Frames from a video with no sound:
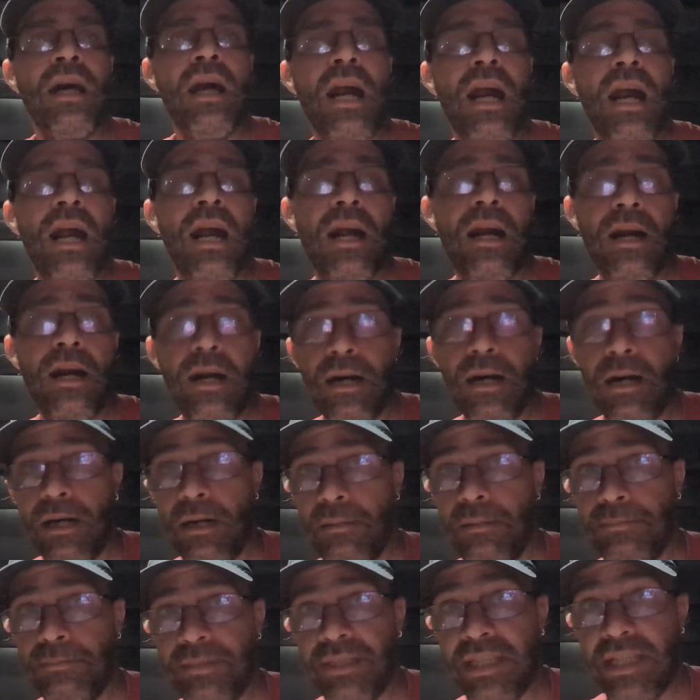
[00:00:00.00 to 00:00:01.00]

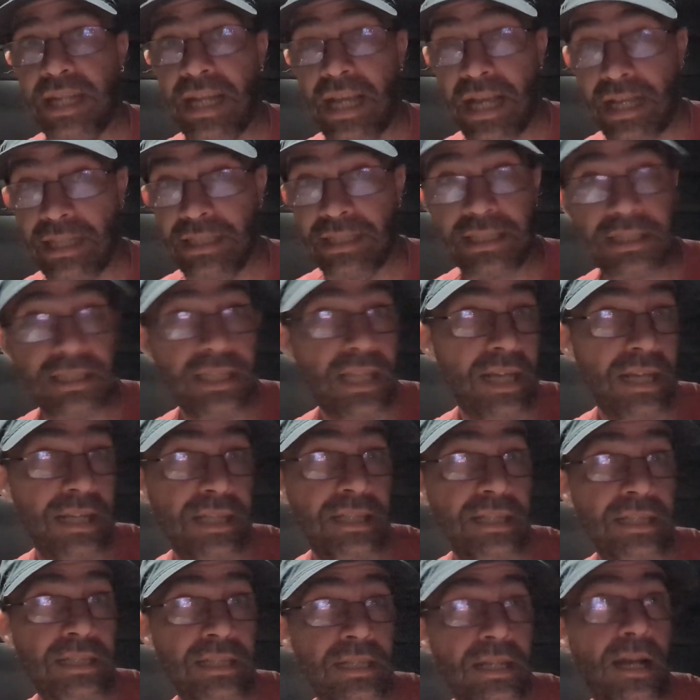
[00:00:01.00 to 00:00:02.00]
Um, today I
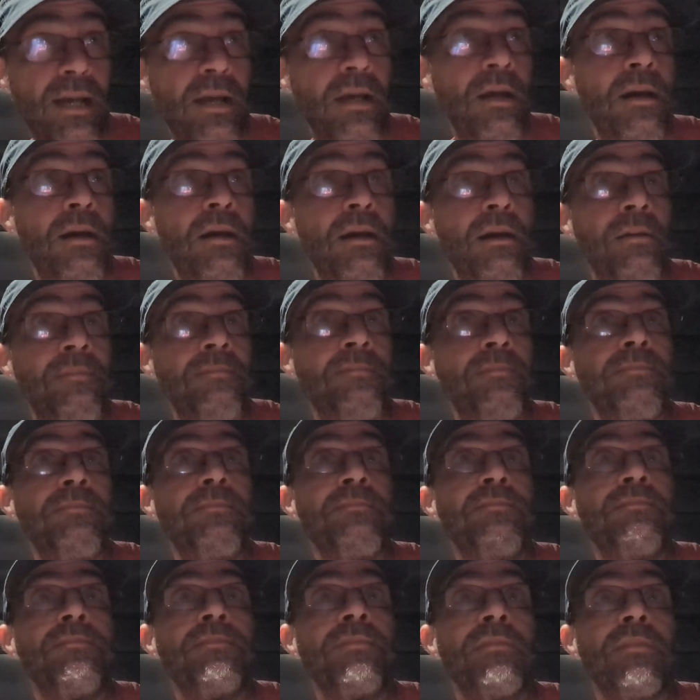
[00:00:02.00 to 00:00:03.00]
decided uh,
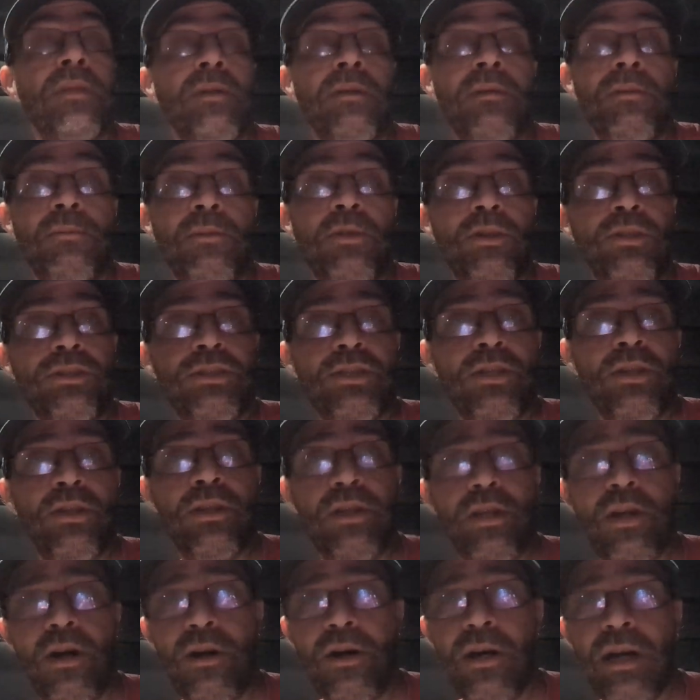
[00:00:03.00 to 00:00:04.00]
I'm going to show
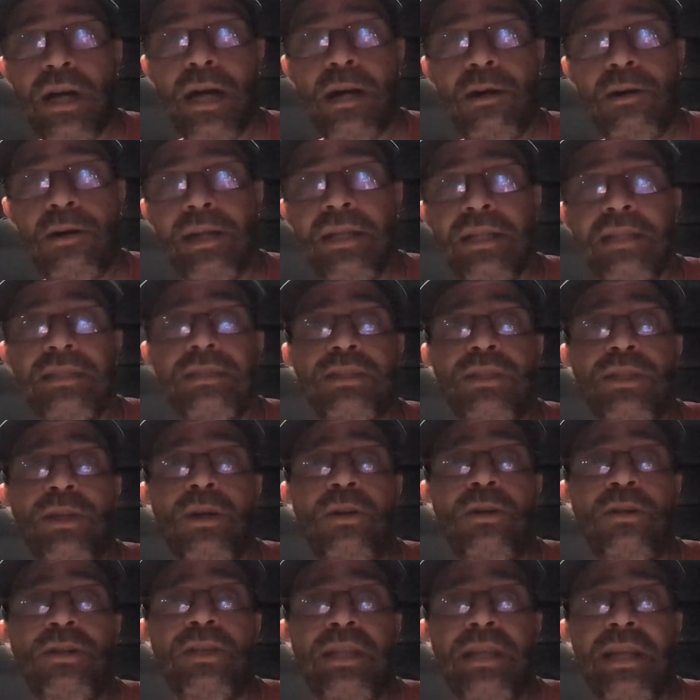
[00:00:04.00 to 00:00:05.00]
you all how I
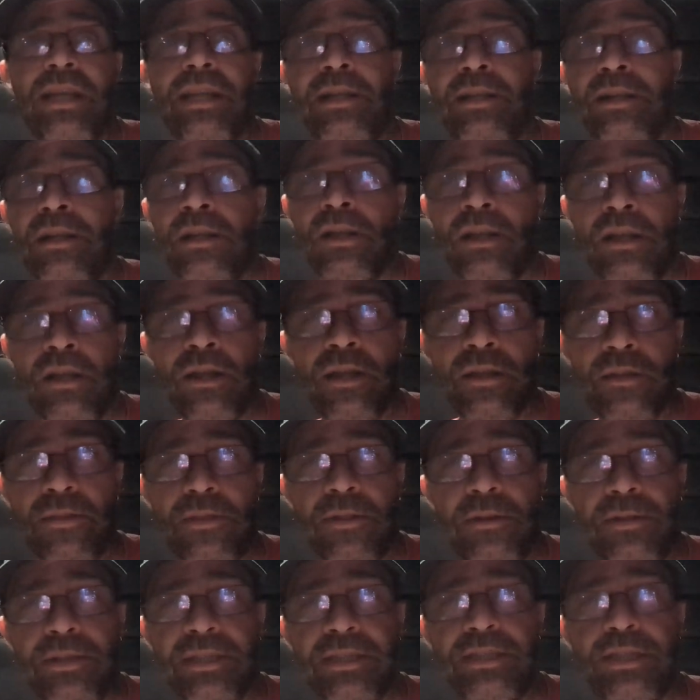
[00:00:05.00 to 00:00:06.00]
installed a
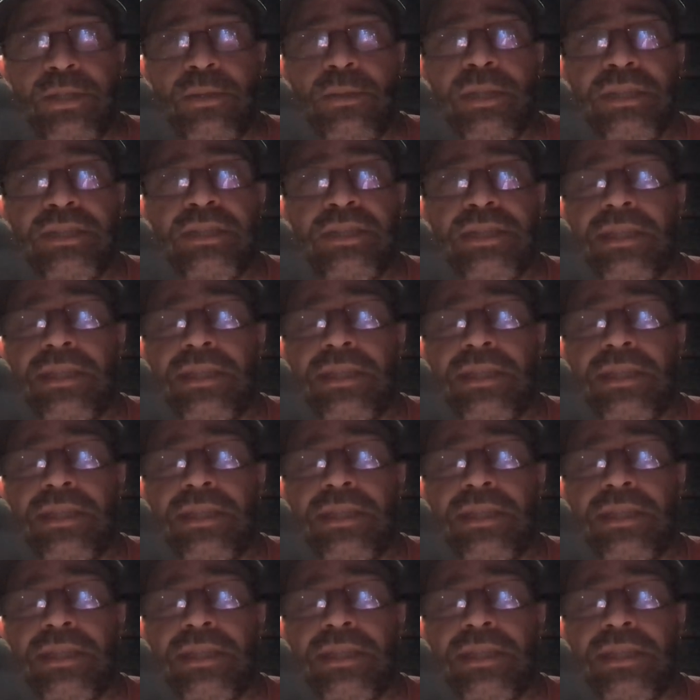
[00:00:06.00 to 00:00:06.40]
32 inch